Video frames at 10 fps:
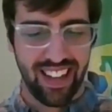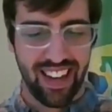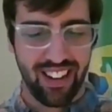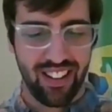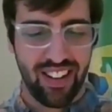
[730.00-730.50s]

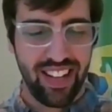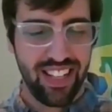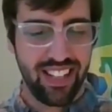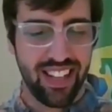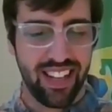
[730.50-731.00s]
Are there
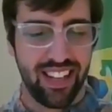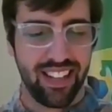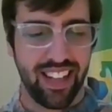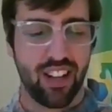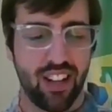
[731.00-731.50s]
any
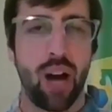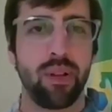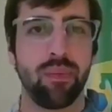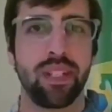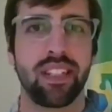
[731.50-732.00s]
like
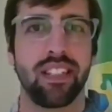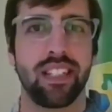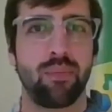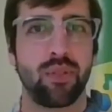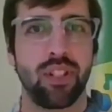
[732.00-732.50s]
common
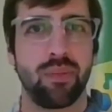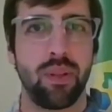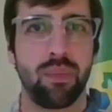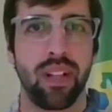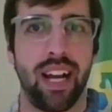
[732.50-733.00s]
misconceptions
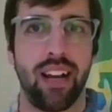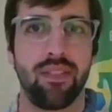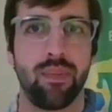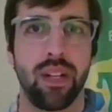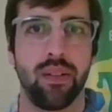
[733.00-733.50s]
people have
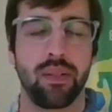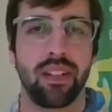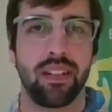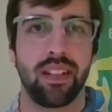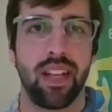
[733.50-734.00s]

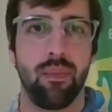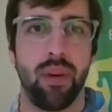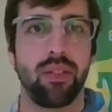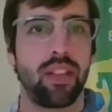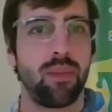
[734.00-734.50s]

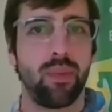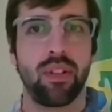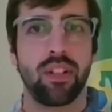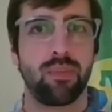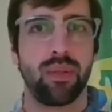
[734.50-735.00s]
about their
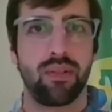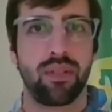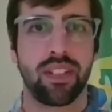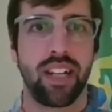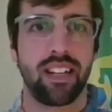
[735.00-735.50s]
municipal
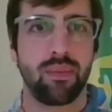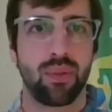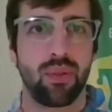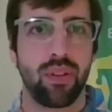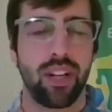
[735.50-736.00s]
recycling
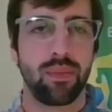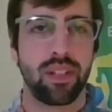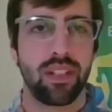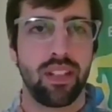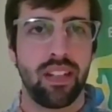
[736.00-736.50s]
programs?